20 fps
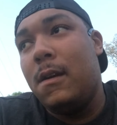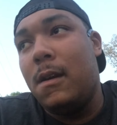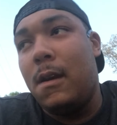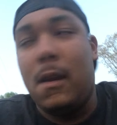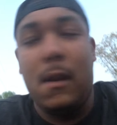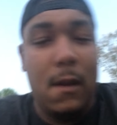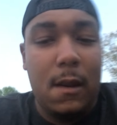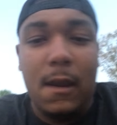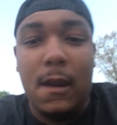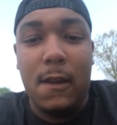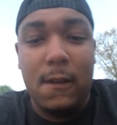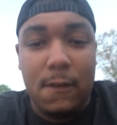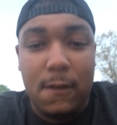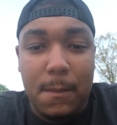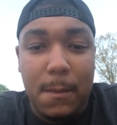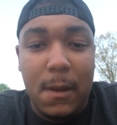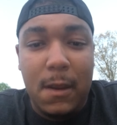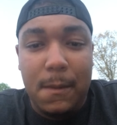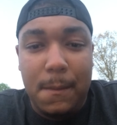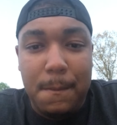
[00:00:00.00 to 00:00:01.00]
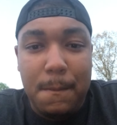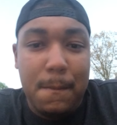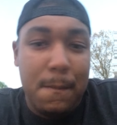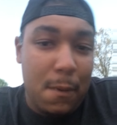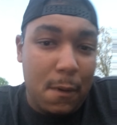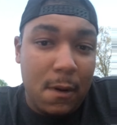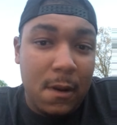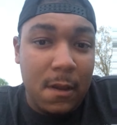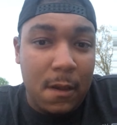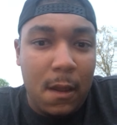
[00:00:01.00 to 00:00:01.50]
and it has to be
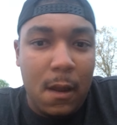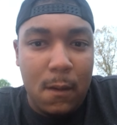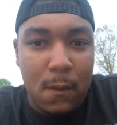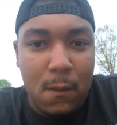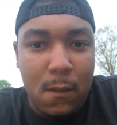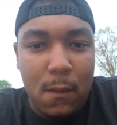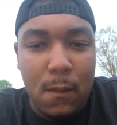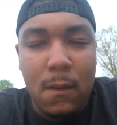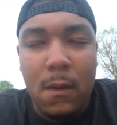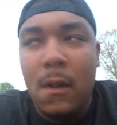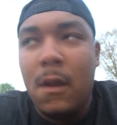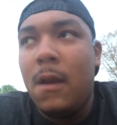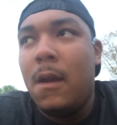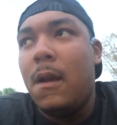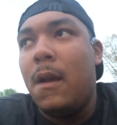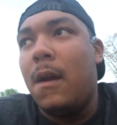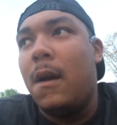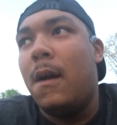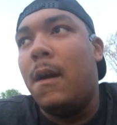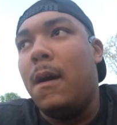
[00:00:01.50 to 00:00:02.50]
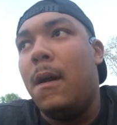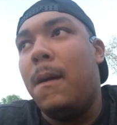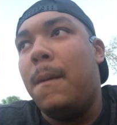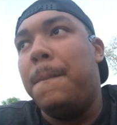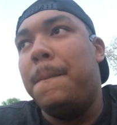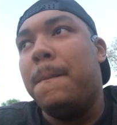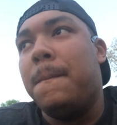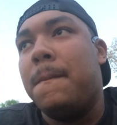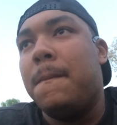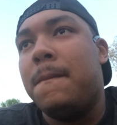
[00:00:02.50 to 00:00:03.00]
pretty local
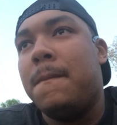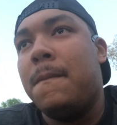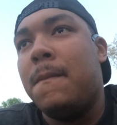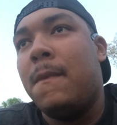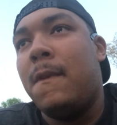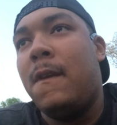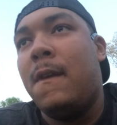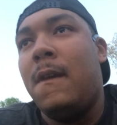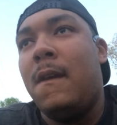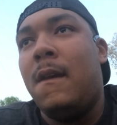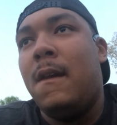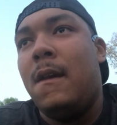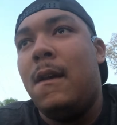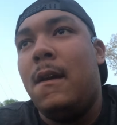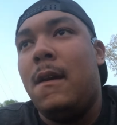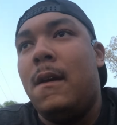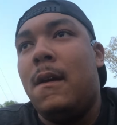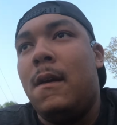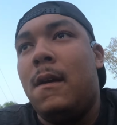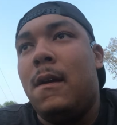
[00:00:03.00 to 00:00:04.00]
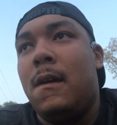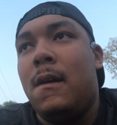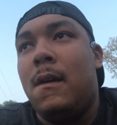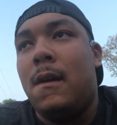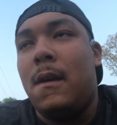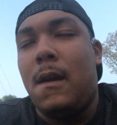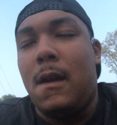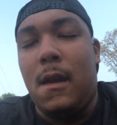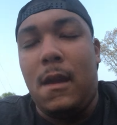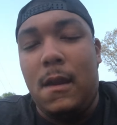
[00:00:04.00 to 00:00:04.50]
um,
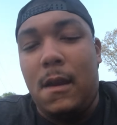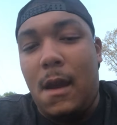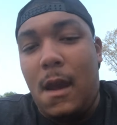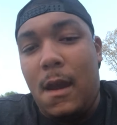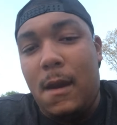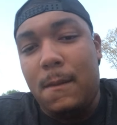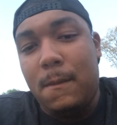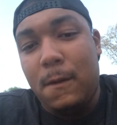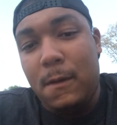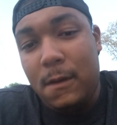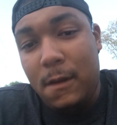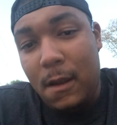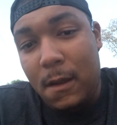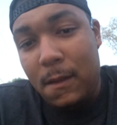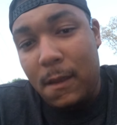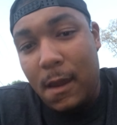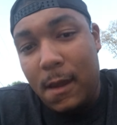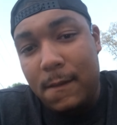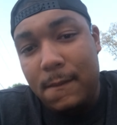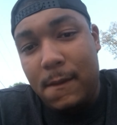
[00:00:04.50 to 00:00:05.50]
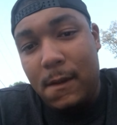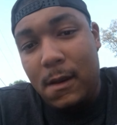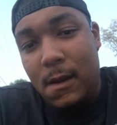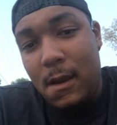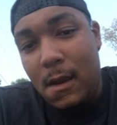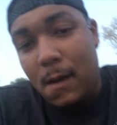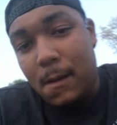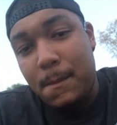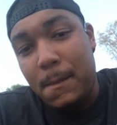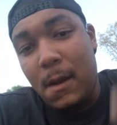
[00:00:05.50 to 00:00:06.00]
and I would do that
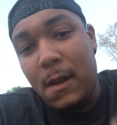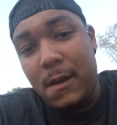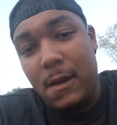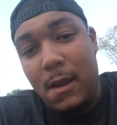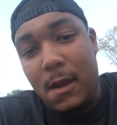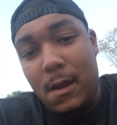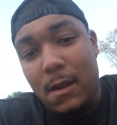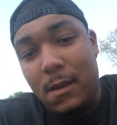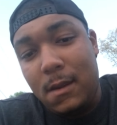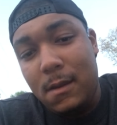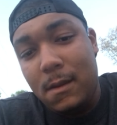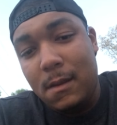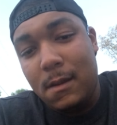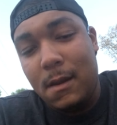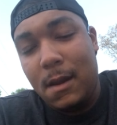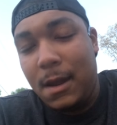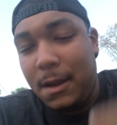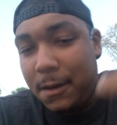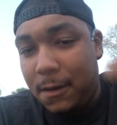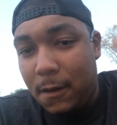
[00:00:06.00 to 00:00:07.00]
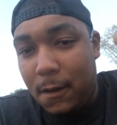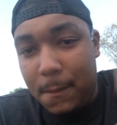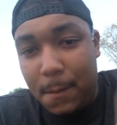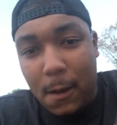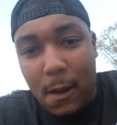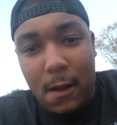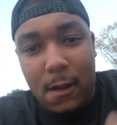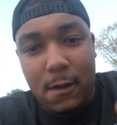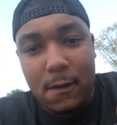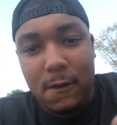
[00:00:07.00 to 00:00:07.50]
video Monday. I do
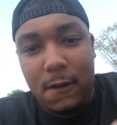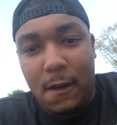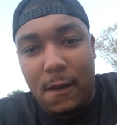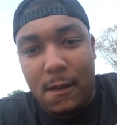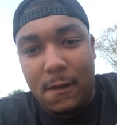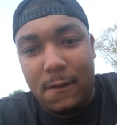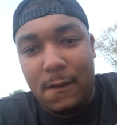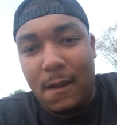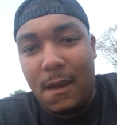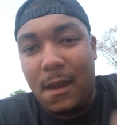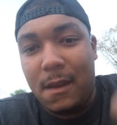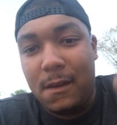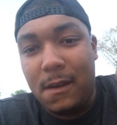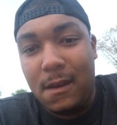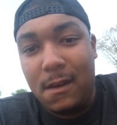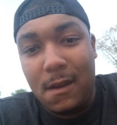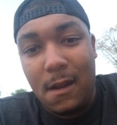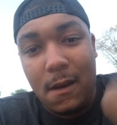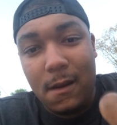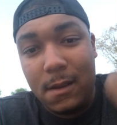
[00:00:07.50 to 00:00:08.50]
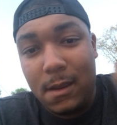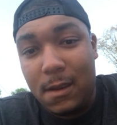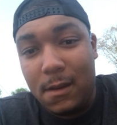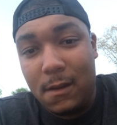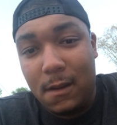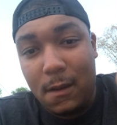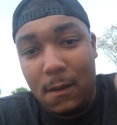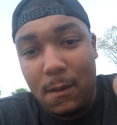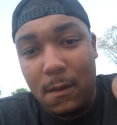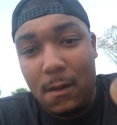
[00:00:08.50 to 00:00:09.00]
apologize. I did not get
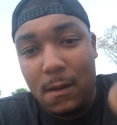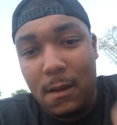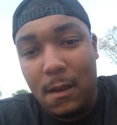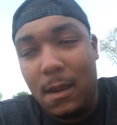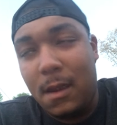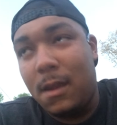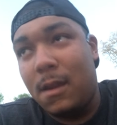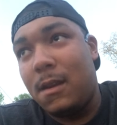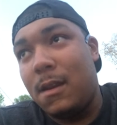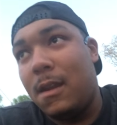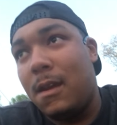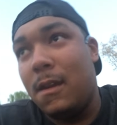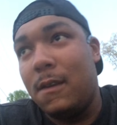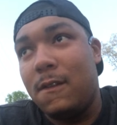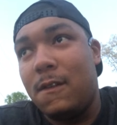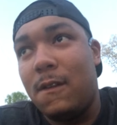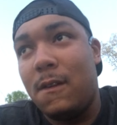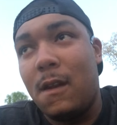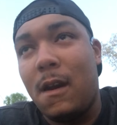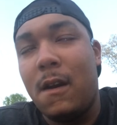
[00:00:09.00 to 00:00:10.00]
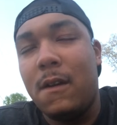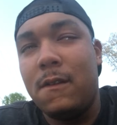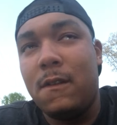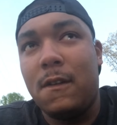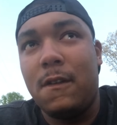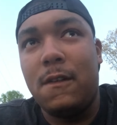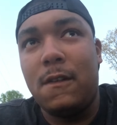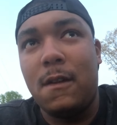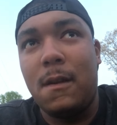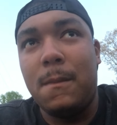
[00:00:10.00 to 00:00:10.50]
to it. And it's not
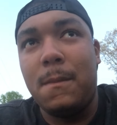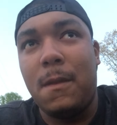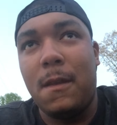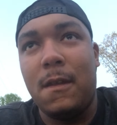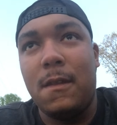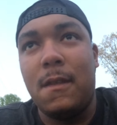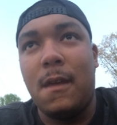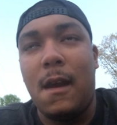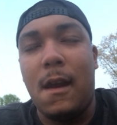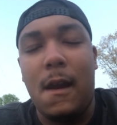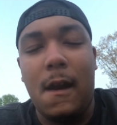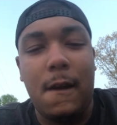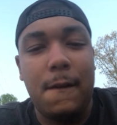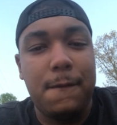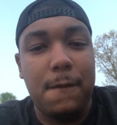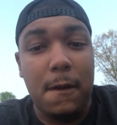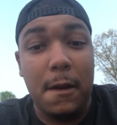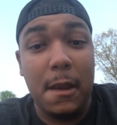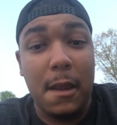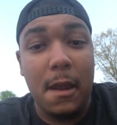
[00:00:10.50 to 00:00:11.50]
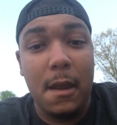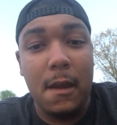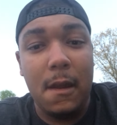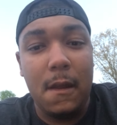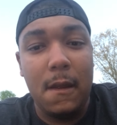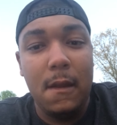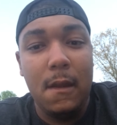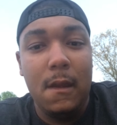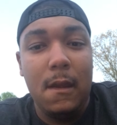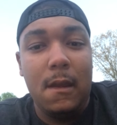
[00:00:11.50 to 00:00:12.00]
just something that I
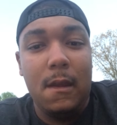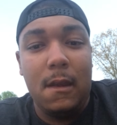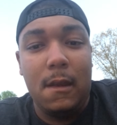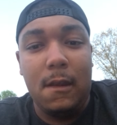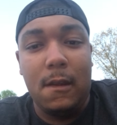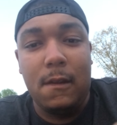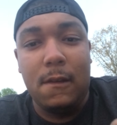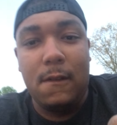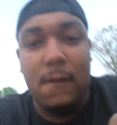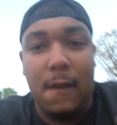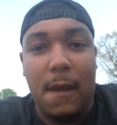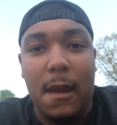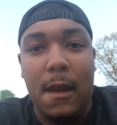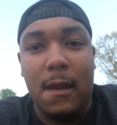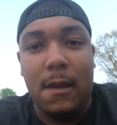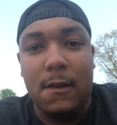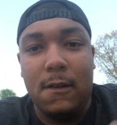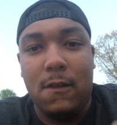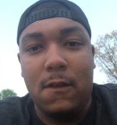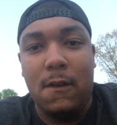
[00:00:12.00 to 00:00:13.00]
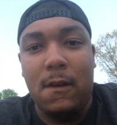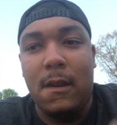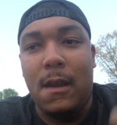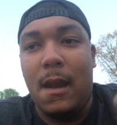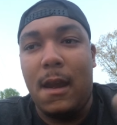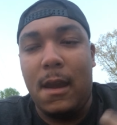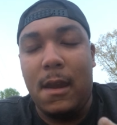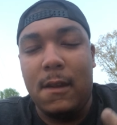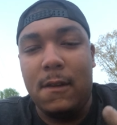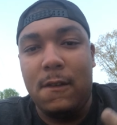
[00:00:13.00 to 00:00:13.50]
forgot. It's actually
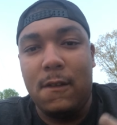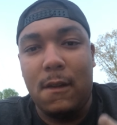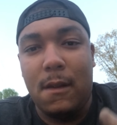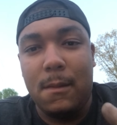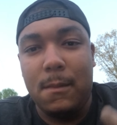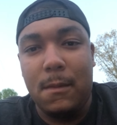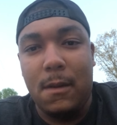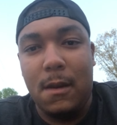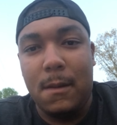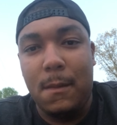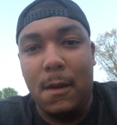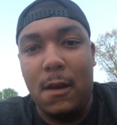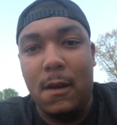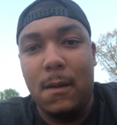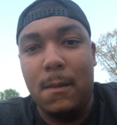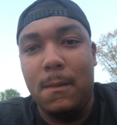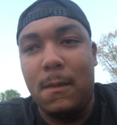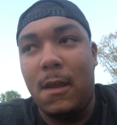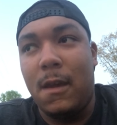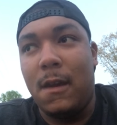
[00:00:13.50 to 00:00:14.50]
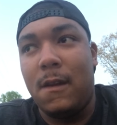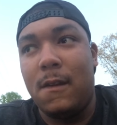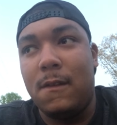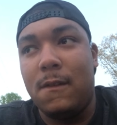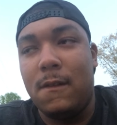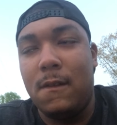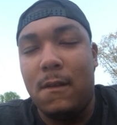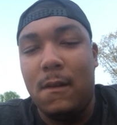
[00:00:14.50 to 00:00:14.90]
I had something come up that